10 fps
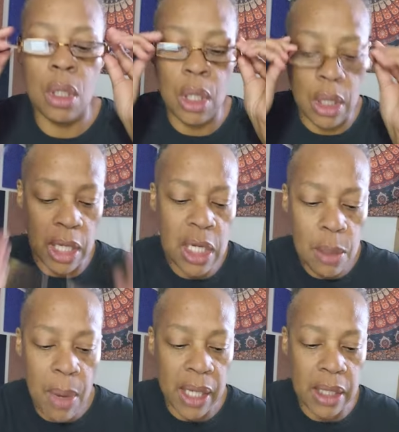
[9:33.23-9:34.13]
and
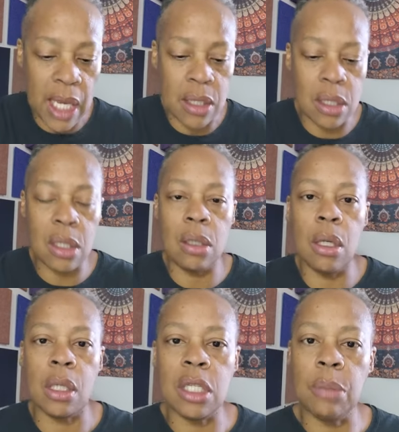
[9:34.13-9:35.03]
anybody that's
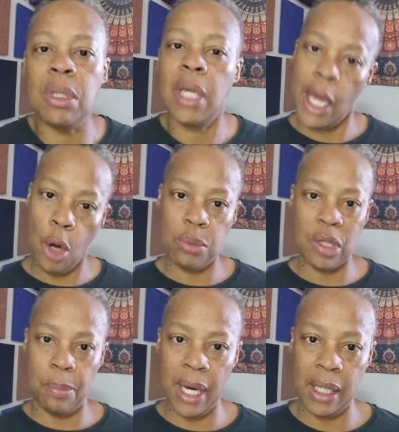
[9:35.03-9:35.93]
attempting to help
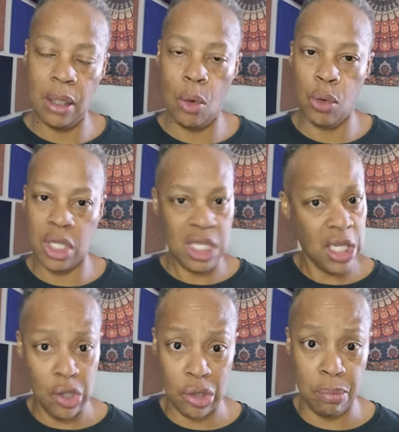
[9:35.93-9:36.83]
somebody or to
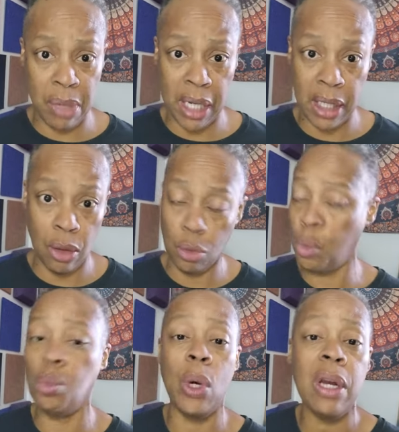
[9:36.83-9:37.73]
teach somebody or
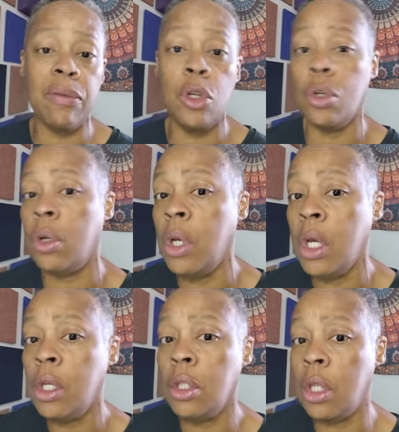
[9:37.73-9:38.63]
whatever your
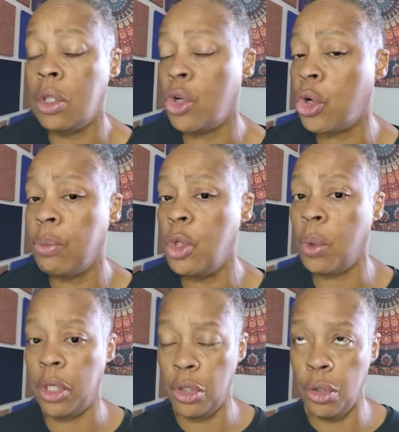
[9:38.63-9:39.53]
the terms you
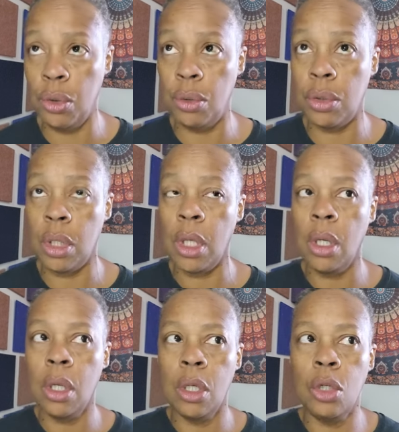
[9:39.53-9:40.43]
want to use
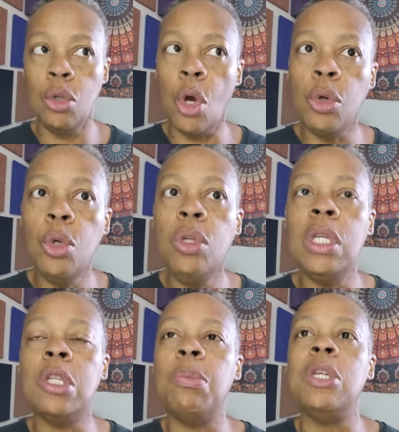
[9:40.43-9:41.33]
you know you
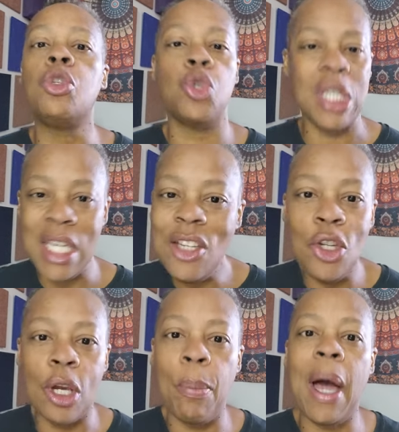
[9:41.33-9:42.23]
need to be
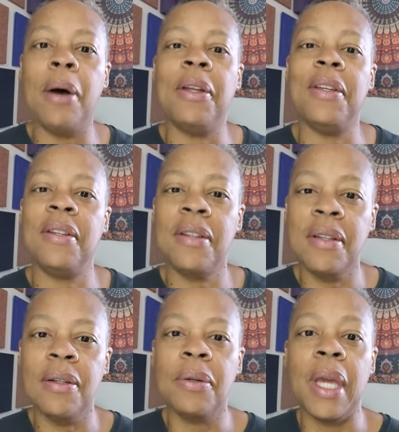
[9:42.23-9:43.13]
strategic about it,
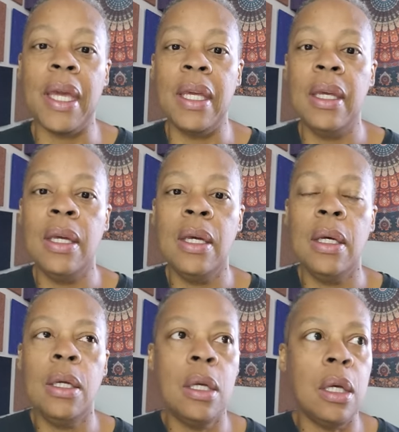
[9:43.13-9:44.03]
okay?
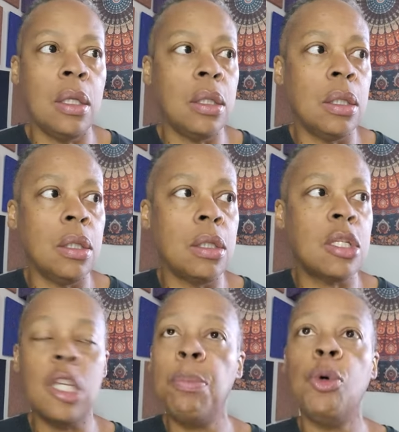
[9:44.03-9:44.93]

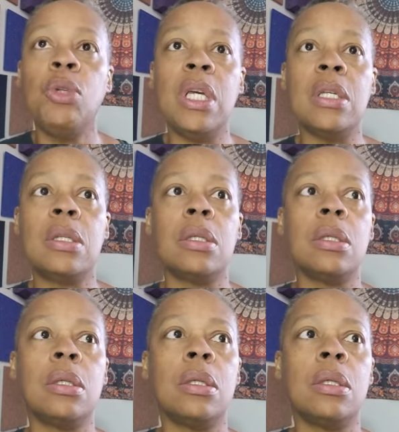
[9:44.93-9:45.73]
Simpleness